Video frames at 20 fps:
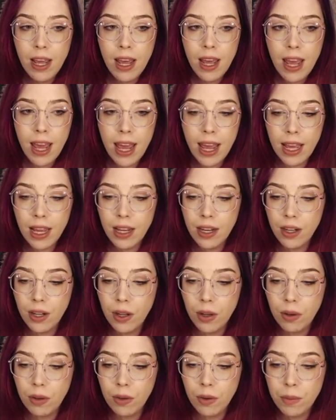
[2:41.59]
And
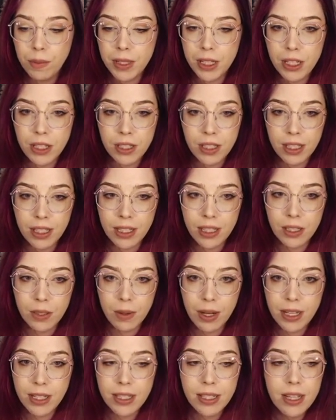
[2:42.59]
oops, I just clicked it
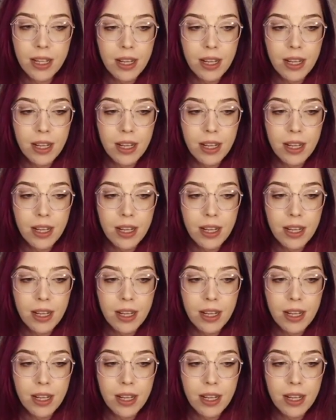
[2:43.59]
twice.